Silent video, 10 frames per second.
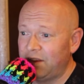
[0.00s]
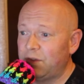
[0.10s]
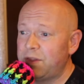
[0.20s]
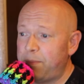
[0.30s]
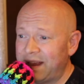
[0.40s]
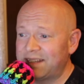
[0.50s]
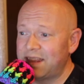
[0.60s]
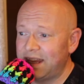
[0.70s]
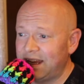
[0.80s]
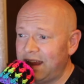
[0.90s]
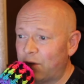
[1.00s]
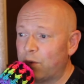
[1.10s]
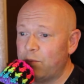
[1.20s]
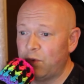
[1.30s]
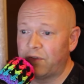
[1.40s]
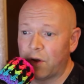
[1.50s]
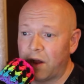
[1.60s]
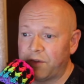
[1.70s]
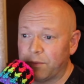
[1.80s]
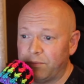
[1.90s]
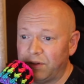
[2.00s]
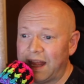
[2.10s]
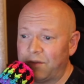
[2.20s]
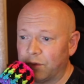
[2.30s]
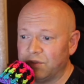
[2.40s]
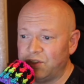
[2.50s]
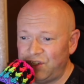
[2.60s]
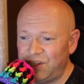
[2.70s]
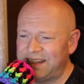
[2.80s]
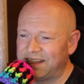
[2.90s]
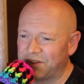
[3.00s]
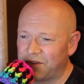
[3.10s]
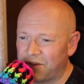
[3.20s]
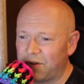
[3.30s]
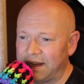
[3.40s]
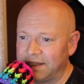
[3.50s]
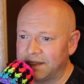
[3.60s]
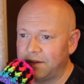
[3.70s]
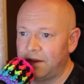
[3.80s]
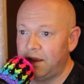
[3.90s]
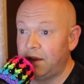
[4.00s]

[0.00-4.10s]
Do the best thing and remove her off your platform. Jesus Christ.